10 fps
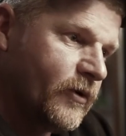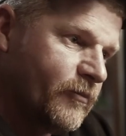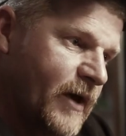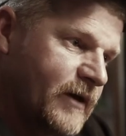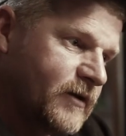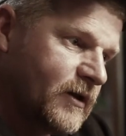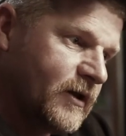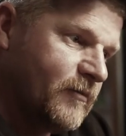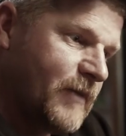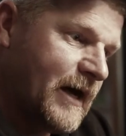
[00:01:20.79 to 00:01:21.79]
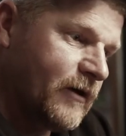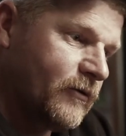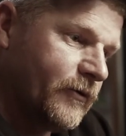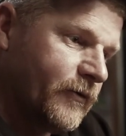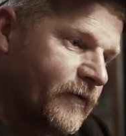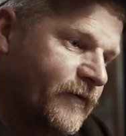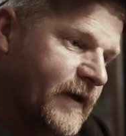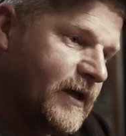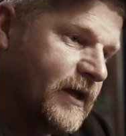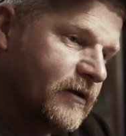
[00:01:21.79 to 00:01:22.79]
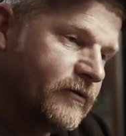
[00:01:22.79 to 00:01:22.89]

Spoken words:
basically back on their feeding.